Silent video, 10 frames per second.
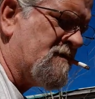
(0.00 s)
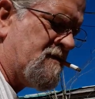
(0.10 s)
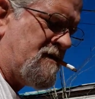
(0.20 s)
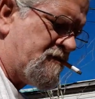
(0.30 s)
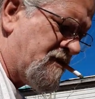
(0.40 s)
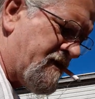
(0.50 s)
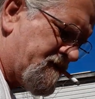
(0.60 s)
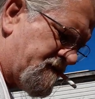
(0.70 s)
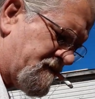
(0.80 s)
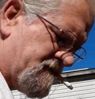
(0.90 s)
I would like
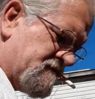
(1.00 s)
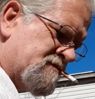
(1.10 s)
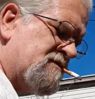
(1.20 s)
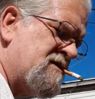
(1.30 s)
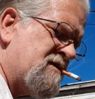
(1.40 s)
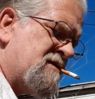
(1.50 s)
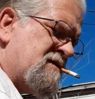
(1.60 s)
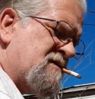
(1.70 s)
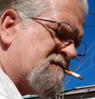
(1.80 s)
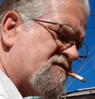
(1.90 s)
to
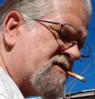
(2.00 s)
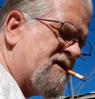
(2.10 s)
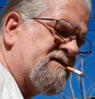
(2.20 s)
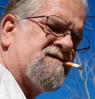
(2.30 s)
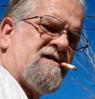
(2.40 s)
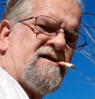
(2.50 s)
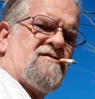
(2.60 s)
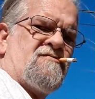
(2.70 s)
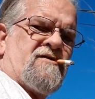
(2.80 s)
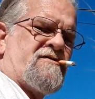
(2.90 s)
put on a
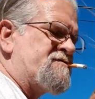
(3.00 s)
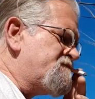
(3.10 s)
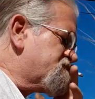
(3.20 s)
channel where